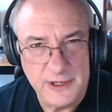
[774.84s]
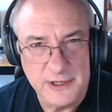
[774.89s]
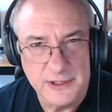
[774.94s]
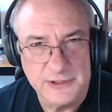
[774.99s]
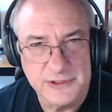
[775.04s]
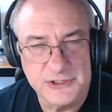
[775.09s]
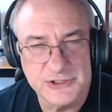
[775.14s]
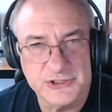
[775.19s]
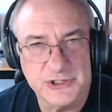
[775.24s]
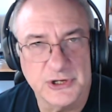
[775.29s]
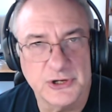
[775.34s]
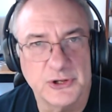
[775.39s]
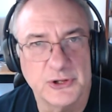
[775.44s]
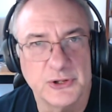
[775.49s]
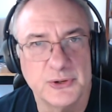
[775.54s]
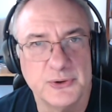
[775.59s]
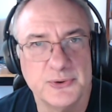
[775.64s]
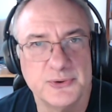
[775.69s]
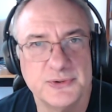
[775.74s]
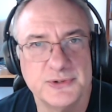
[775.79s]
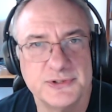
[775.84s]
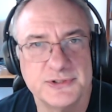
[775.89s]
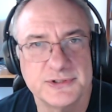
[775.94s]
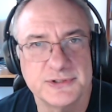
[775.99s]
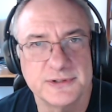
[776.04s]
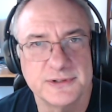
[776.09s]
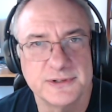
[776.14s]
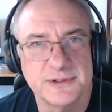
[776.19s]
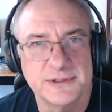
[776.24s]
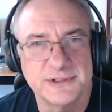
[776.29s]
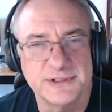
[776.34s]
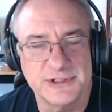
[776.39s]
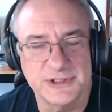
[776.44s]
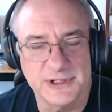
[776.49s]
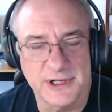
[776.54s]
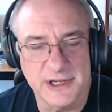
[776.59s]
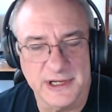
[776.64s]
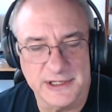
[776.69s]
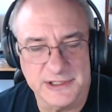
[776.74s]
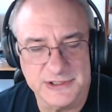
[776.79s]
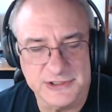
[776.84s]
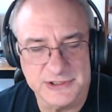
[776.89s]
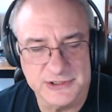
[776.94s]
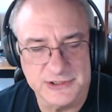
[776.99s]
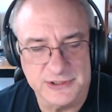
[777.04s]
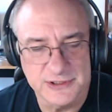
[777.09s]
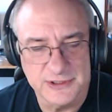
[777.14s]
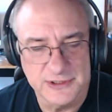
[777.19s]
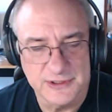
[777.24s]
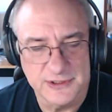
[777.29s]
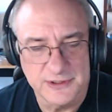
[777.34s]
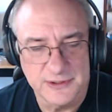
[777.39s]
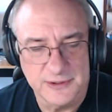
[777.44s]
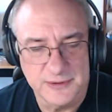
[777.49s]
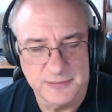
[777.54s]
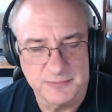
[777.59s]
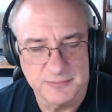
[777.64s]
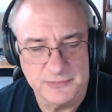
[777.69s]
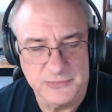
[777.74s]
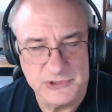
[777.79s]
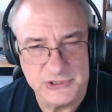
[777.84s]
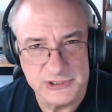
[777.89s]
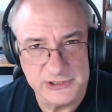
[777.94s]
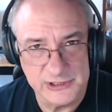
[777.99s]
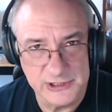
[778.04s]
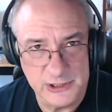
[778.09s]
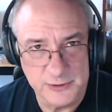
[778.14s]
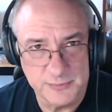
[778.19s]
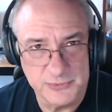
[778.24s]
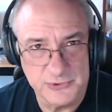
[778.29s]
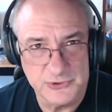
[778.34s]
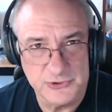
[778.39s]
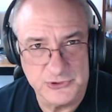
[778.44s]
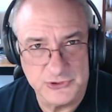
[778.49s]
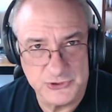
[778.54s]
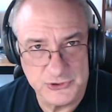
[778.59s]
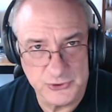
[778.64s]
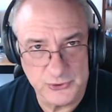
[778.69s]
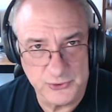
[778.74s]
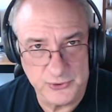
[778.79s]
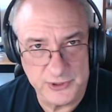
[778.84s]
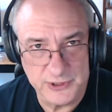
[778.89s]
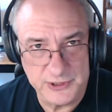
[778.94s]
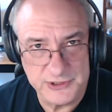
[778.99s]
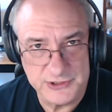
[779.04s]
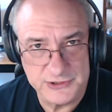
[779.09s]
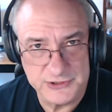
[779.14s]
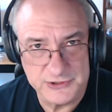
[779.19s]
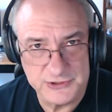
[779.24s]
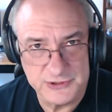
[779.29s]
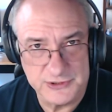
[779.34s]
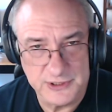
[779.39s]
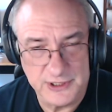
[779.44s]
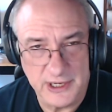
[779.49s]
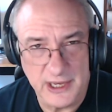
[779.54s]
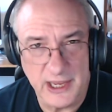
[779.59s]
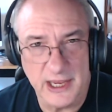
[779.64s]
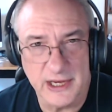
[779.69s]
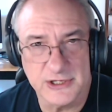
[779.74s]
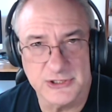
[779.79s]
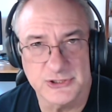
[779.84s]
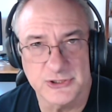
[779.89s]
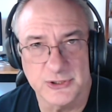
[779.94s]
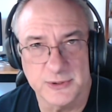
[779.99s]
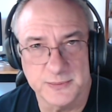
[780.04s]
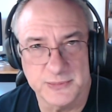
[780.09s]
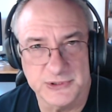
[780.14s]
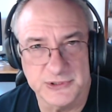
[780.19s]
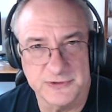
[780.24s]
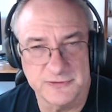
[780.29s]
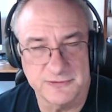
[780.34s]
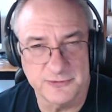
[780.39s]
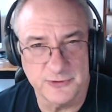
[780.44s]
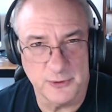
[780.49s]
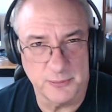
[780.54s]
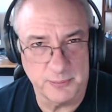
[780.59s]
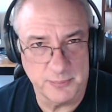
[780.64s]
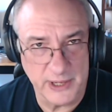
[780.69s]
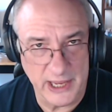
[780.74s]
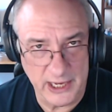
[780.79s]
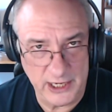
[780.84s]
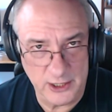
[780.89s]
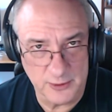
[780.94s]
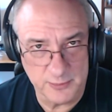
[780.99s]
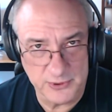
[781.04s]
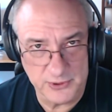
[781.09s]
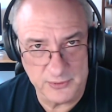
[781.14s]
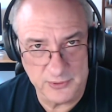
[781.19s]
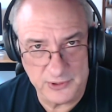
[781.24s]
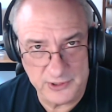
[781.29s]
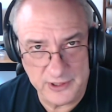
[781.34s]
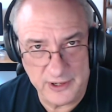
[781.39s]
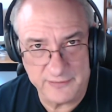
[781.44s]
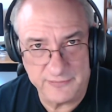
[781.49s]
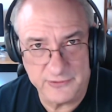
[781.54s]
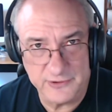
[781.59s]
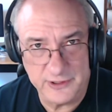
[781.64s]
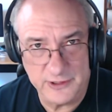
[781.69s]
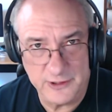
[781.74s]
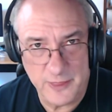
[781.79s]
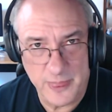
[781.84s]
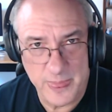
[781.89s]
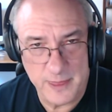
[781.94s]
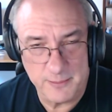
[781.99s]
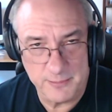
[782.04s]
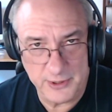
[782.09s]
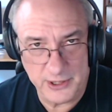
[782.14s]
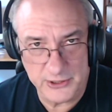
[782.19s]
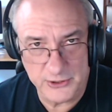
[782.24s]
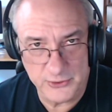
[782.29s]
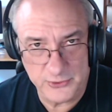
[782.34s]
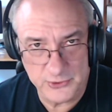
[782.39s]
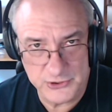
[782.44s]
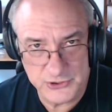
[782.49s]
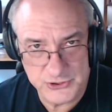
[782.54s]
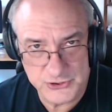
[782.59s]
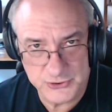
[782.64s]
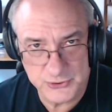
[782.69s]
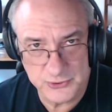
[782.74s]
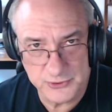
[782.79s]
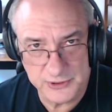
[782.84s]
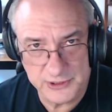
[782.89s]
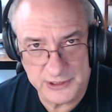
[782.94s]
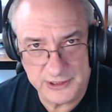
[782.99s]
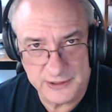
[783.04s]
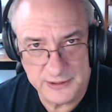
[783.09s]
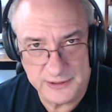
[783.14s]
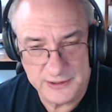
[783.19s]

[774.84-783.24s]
This concludes tonight's Sleep Stories, excerpts from Backup and Recovery by yours truly,